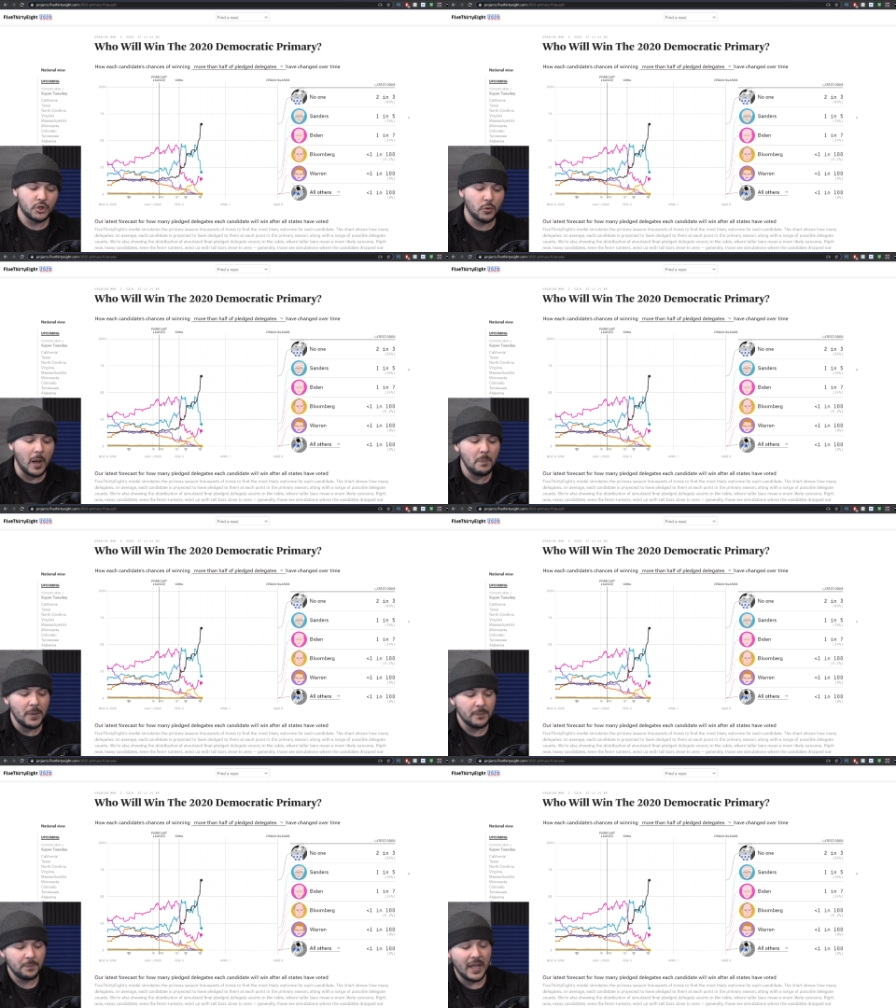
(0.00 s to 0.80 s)

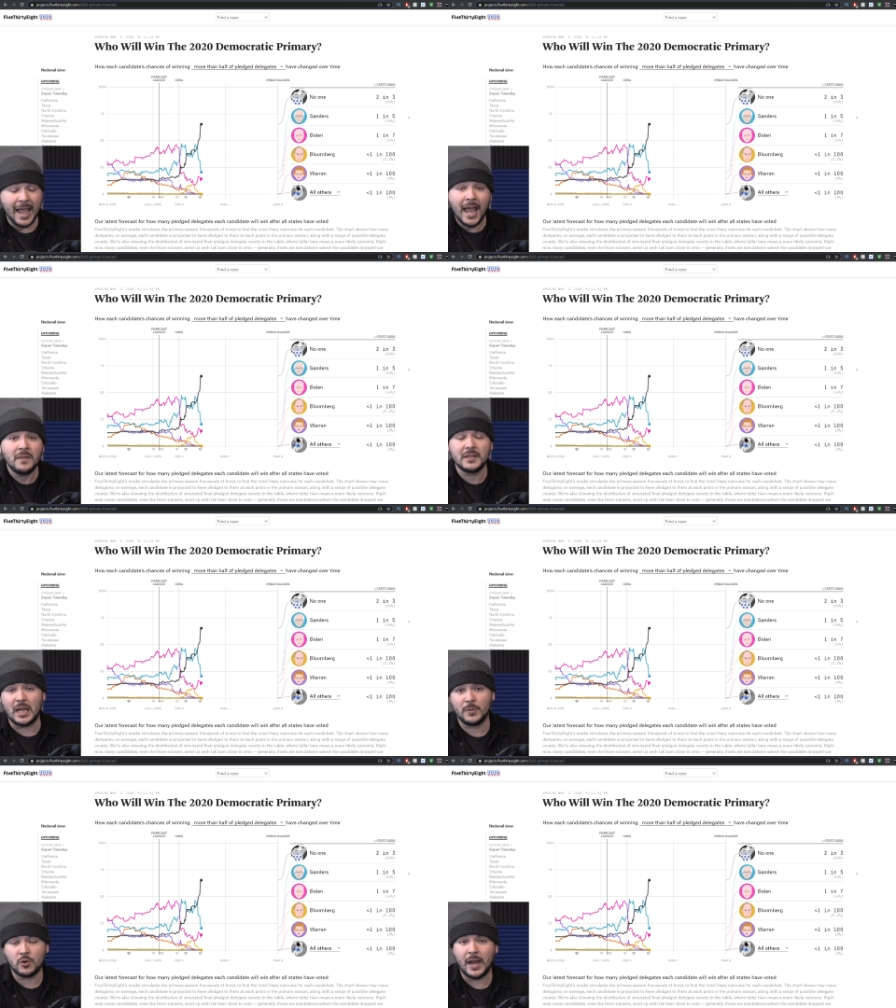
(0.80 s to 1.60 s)
Trump and the
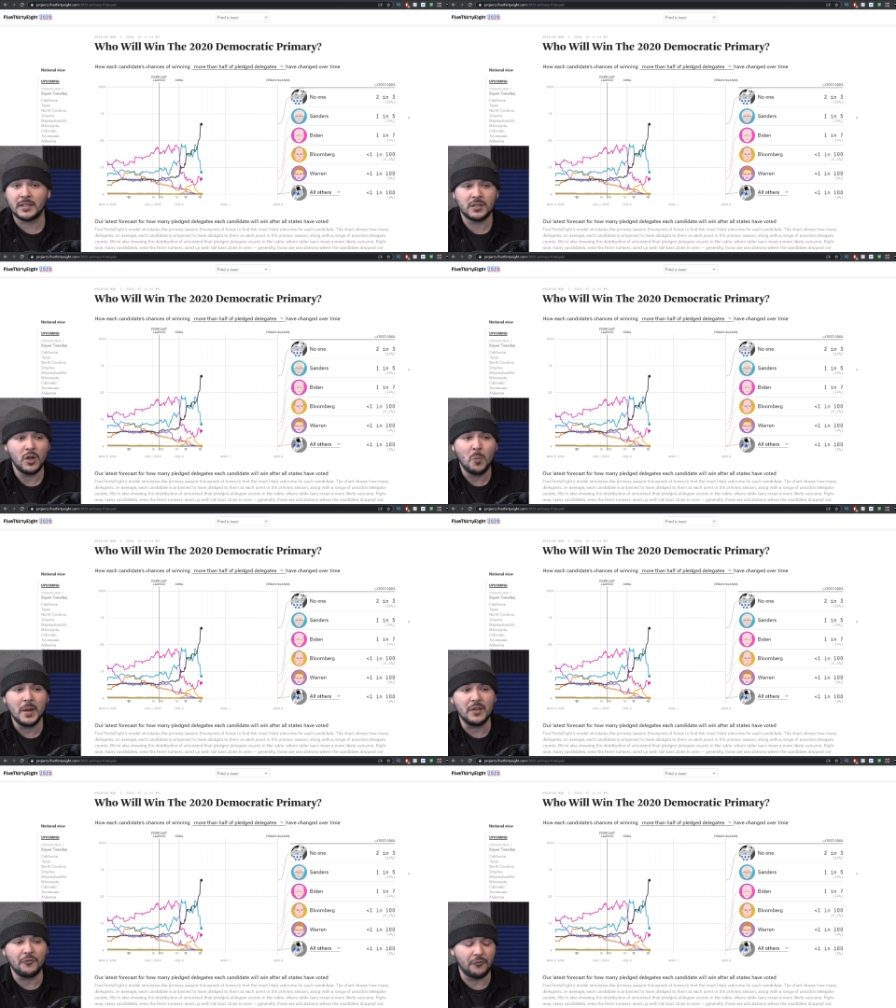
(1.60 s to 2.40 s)
Democrats.
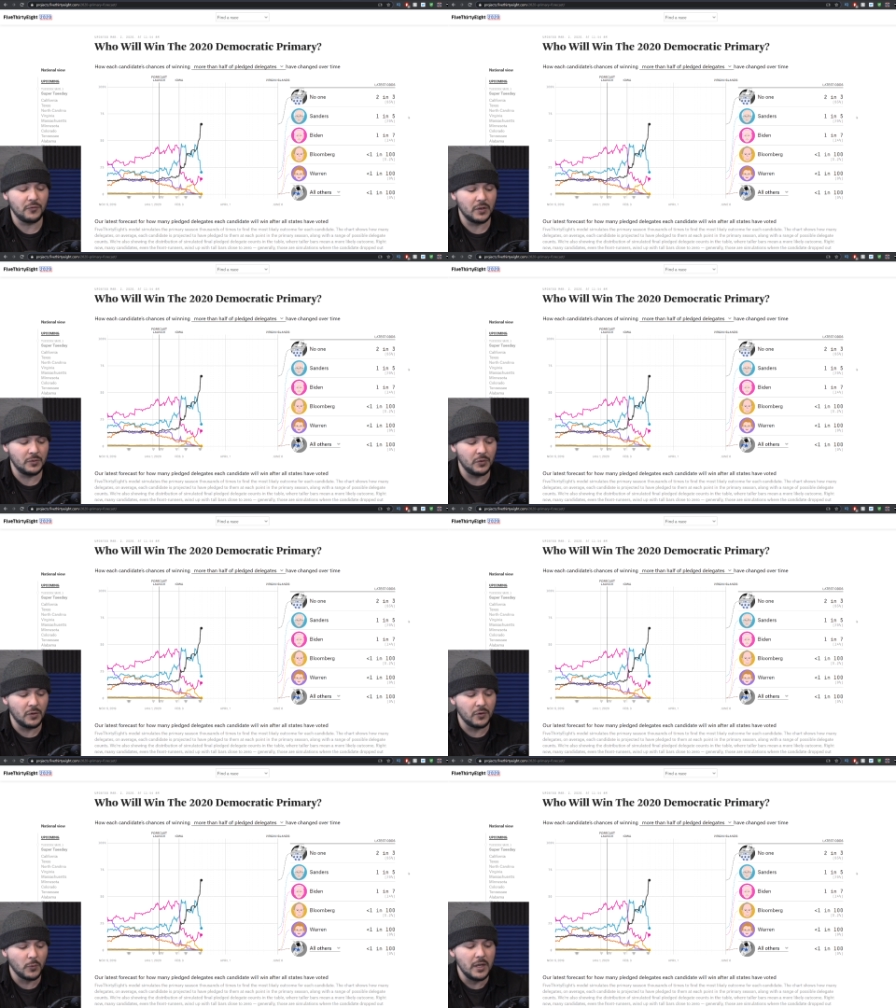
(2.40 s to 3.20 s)
Nobody
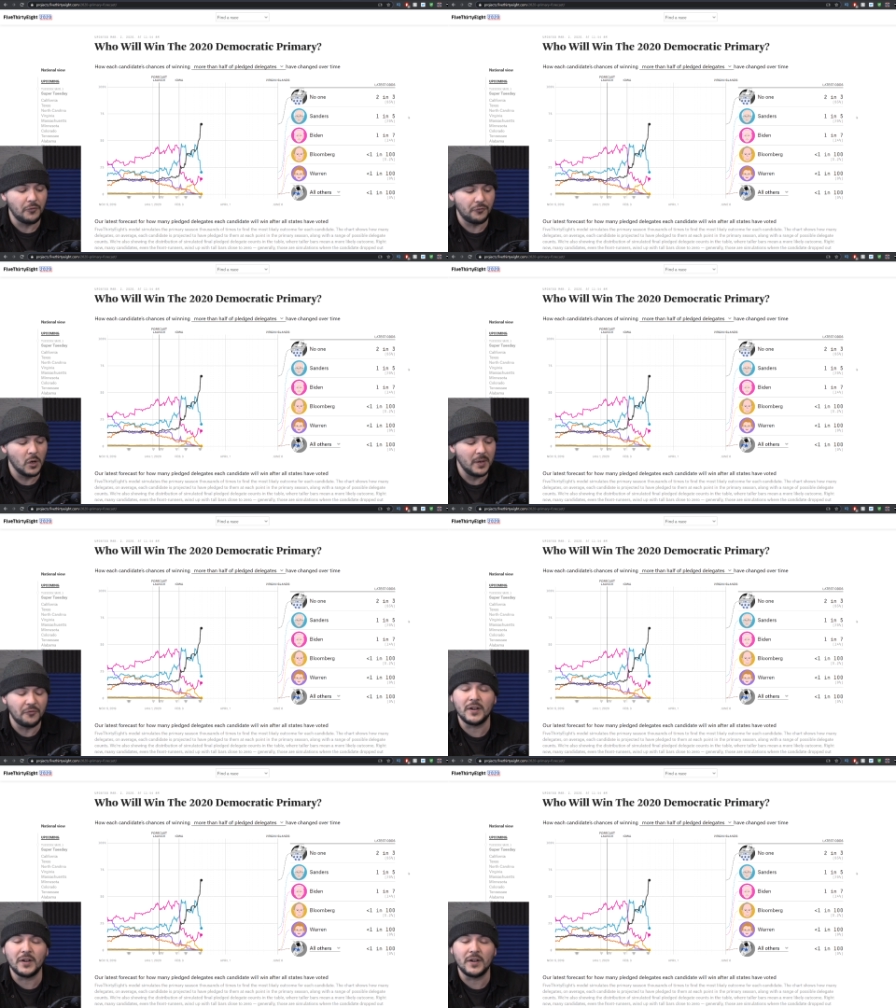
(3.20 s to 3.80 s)
the real nobody